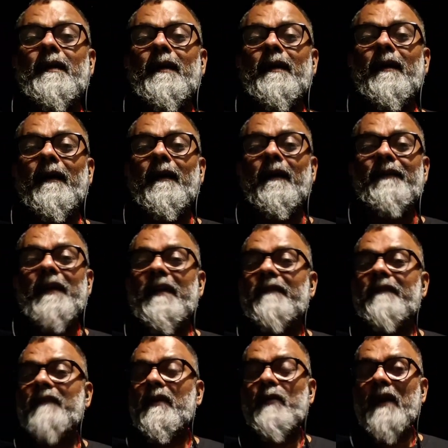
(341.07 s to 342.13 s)
then we
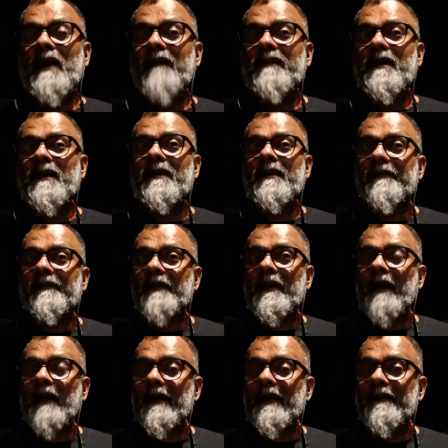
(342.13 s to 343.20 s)
would have heard different
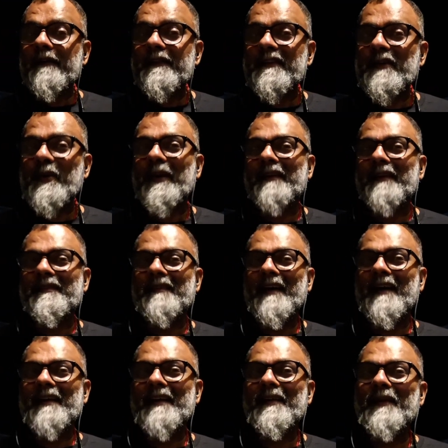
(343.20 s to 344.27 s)
kind of stories. And
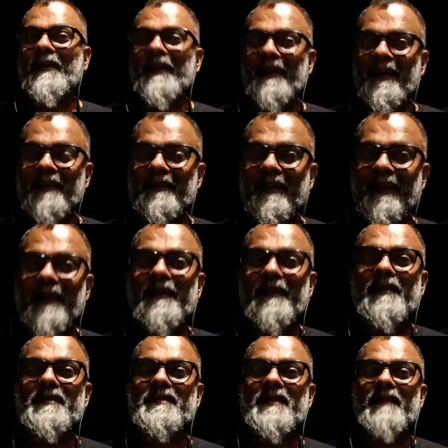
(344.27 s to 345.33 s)
India is a great
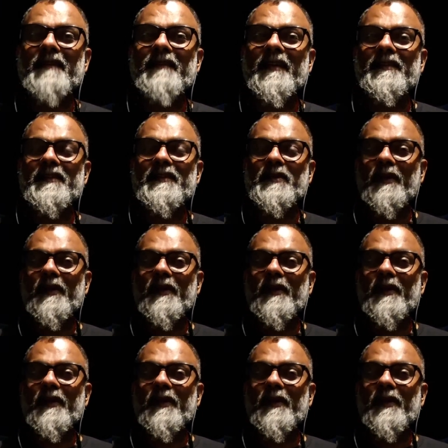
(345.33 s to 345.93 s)
country where stories